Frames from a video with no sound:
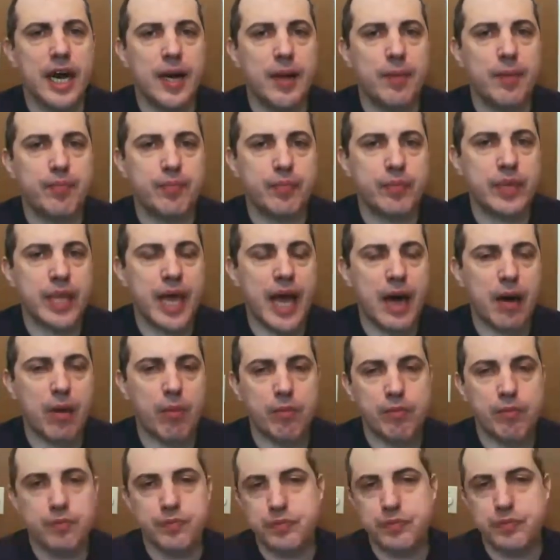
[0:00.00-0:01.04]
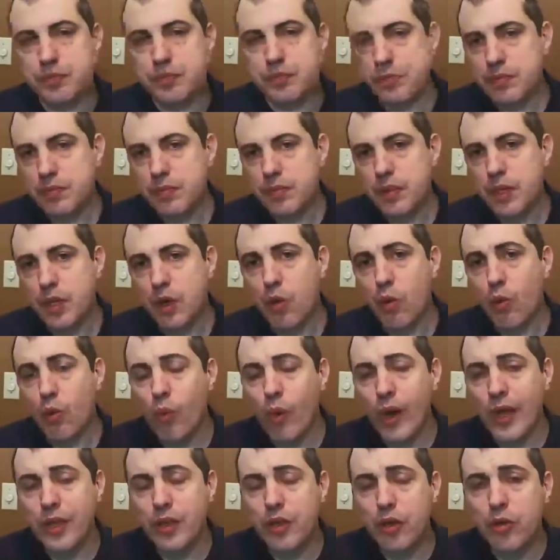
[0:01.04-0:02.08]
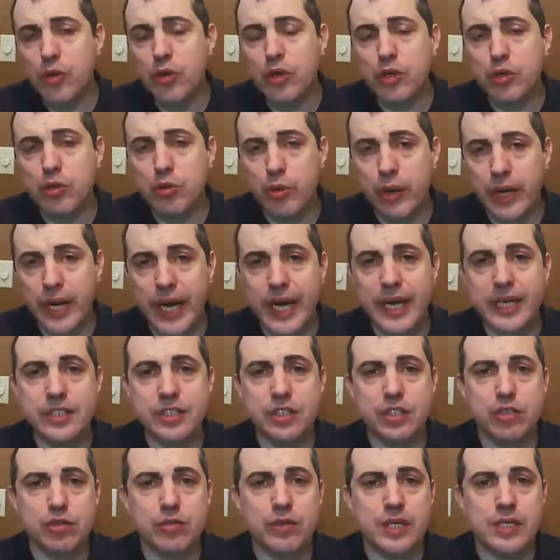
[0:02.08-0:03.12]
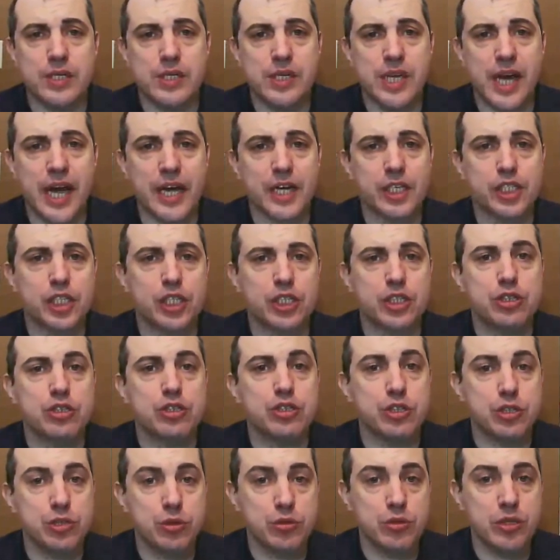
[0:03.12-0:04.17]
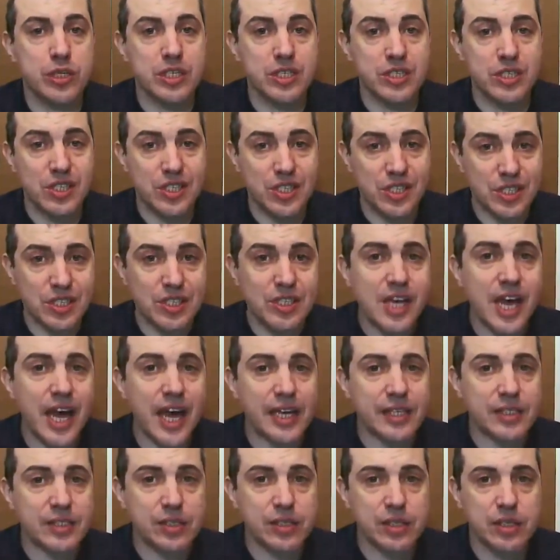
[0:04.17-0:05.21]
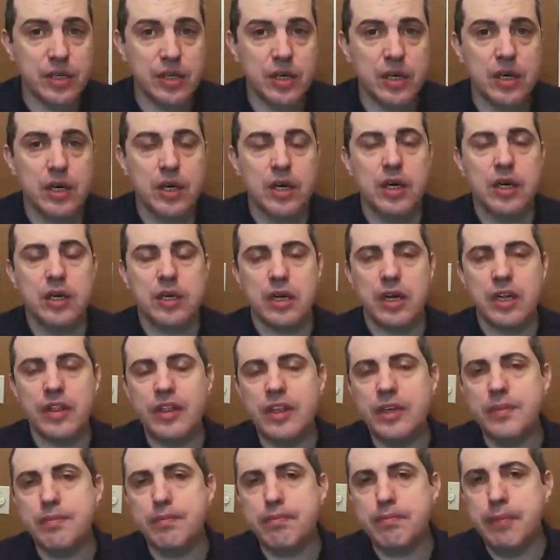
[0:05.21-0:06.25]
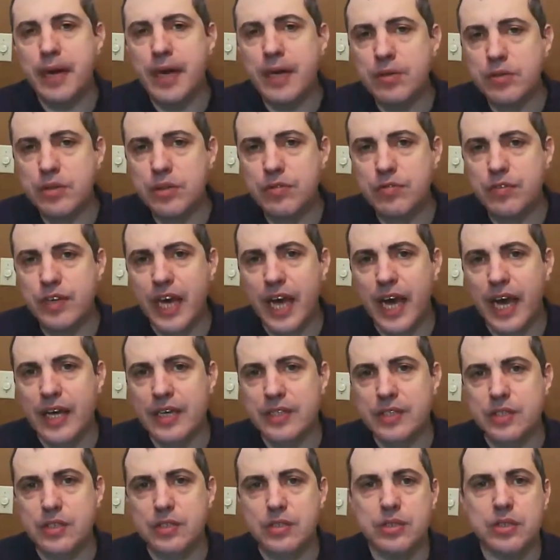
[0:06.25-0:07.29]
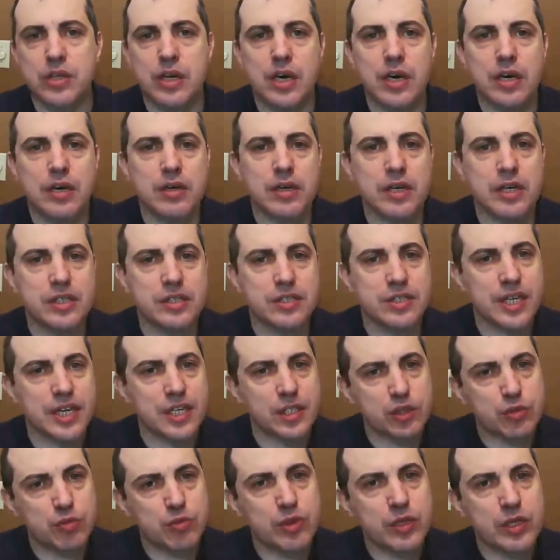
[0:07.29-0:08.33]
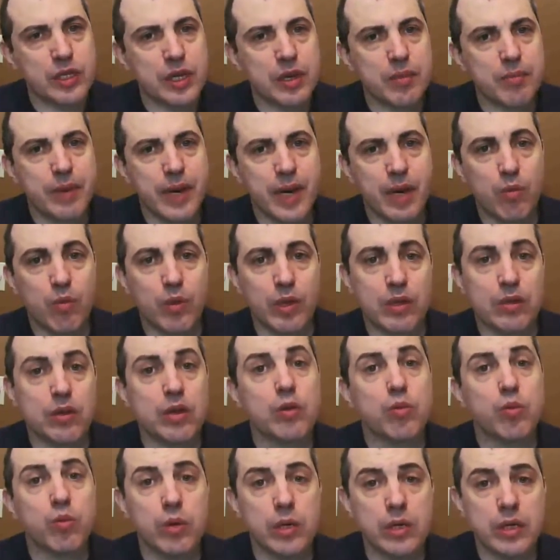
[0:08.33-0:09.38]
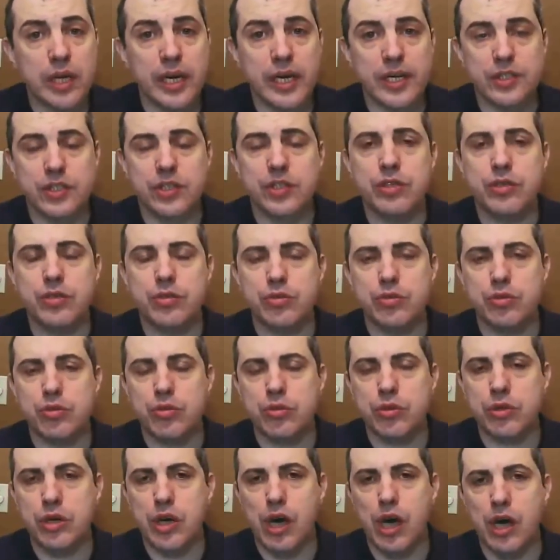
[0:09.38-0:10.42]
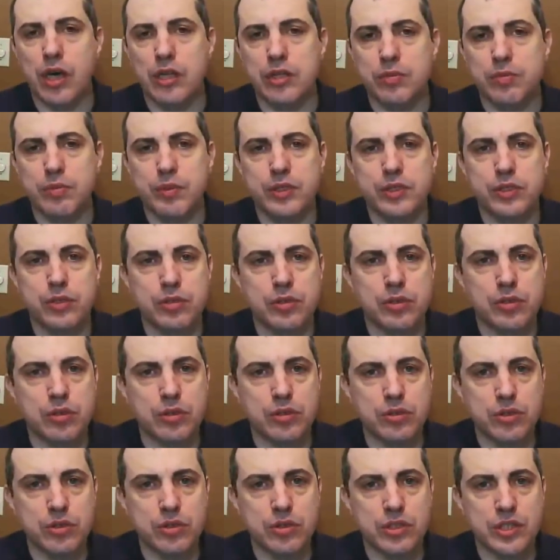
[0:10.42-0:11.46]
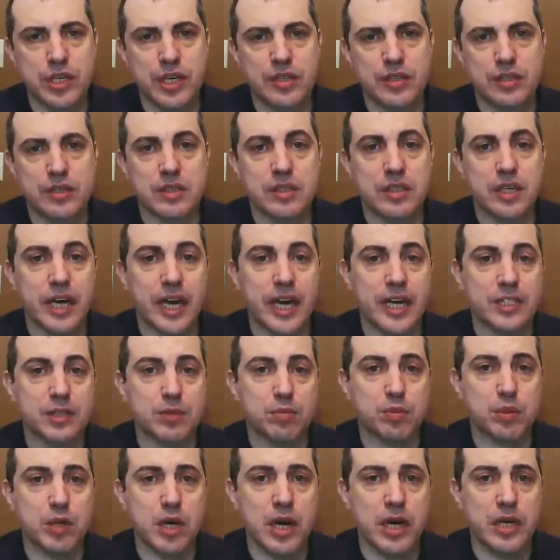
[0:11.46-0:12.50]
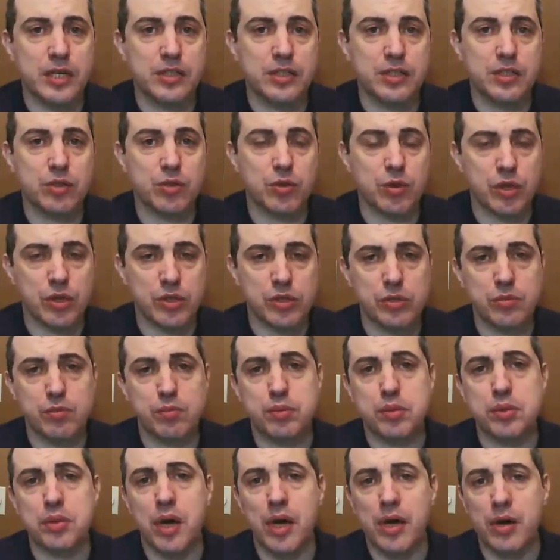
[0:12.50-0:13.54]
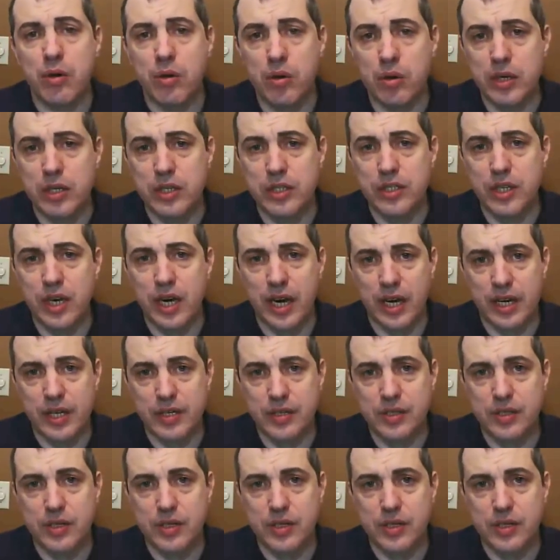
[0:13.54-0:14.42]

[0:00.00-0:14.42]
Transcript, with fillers: Now, when you create a transaction, you can set not the amount of gas, because that's really about whether it will execute or not, but you can also set the gas price in order to prioritize